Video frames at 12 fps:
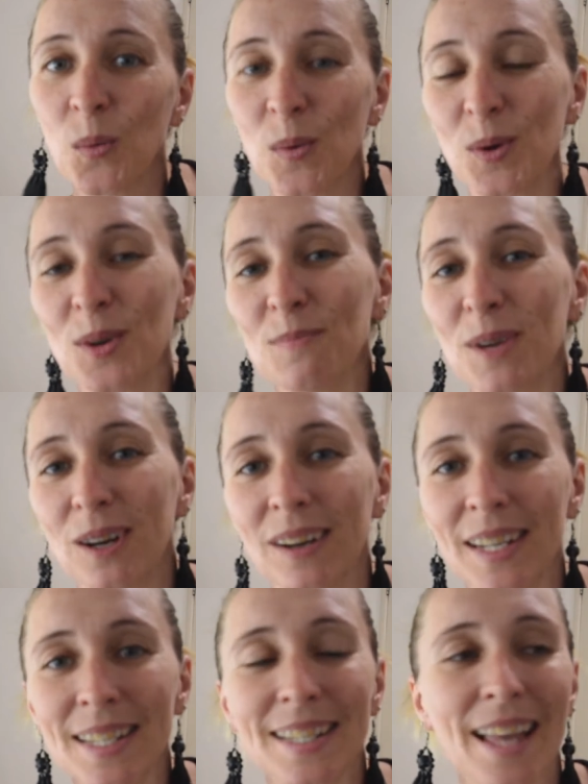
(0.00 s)
Welcome
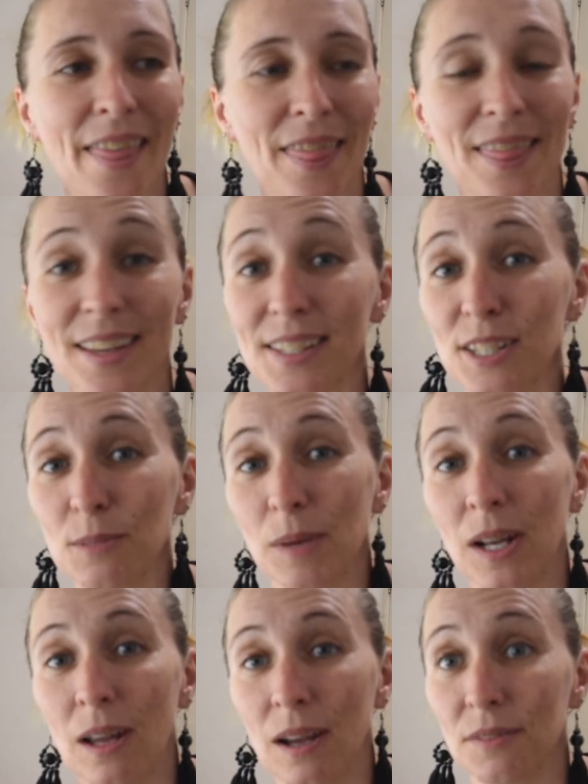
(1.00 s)
guys, this is
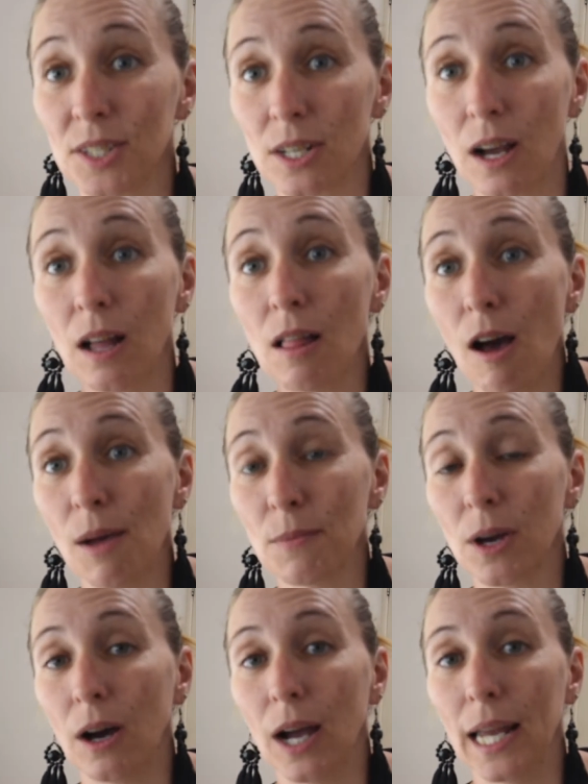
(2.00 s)
my lifestyle. I'm
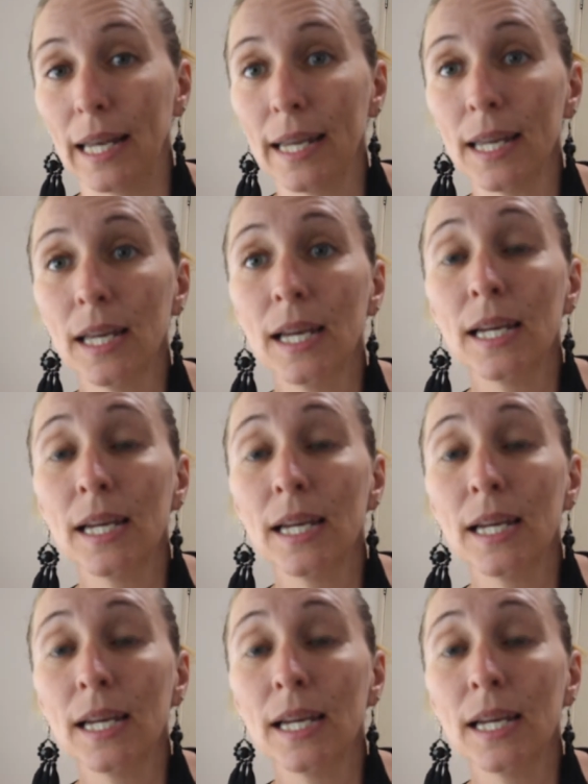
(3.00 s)
Kylie.